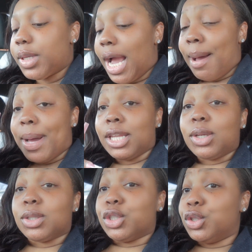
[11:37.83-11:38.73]
I got my
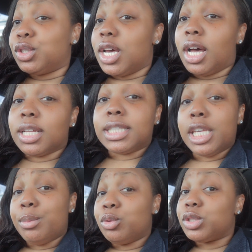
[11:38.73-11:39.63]
little uh,
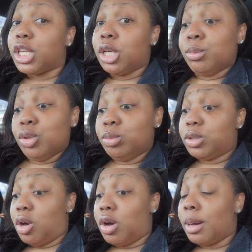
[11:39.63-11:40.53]
Temu skim
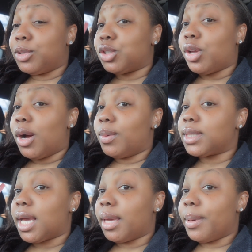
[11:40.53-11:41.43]
dupes on. I'm gonna show y'all
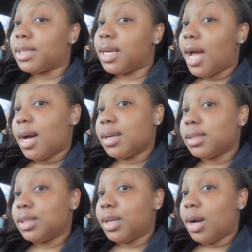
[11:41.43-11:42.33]
once I get back to the
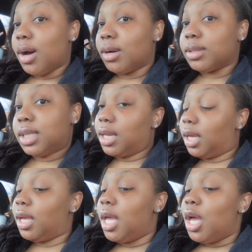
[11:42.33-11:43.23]
house, you know,
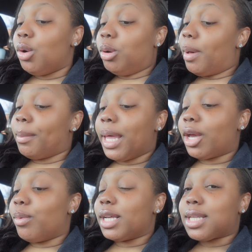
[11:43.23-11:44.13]
OTD with my
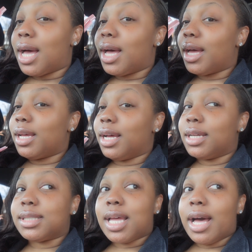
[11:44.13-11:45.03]
black and white sky
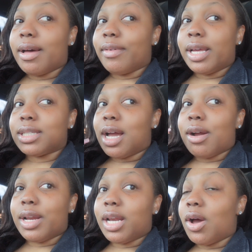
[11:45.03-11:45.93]
uh, sky van. I
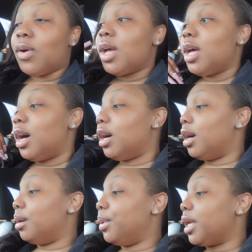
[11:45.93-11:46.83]
already know.
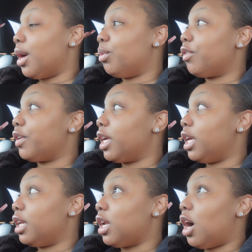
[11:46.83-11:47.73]
Um, but yeah, we're gonna
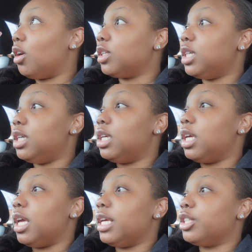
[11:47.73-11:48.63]
get in the Aldi.
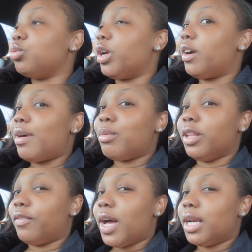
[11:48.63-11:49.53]
It's whatever I
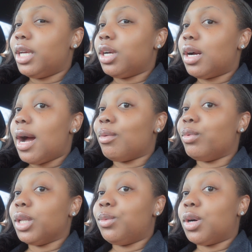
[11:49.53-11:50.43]
really find in here. I
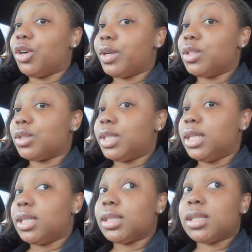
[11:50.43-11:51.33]
really want green
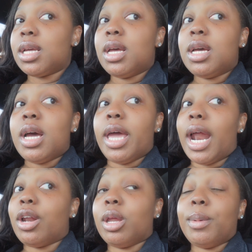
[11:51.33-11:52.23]
tortillas,
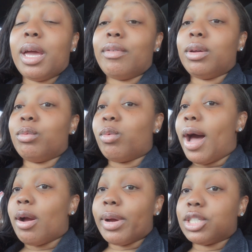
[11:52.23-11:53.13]
and I know they be having a
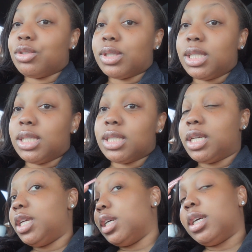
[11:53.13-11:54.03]
wide range of tortillas
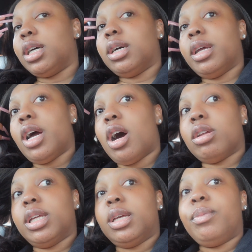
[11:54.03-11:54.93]
in here uh, in
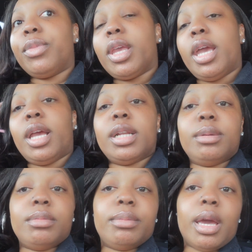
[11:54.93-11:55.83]
Aldi.
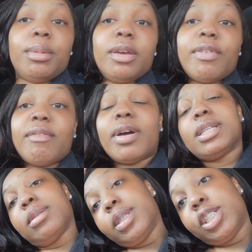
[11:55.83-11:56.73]
And maybe if I
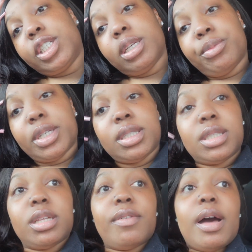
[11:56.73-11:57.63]
find some good chicken breasts
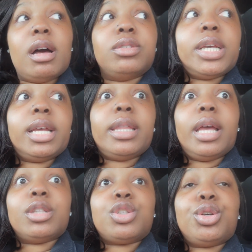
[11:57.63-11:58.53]
and stuff, I'll take
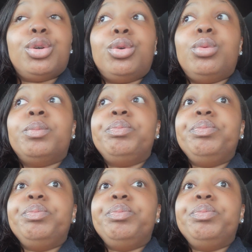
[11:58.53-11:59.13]
that too.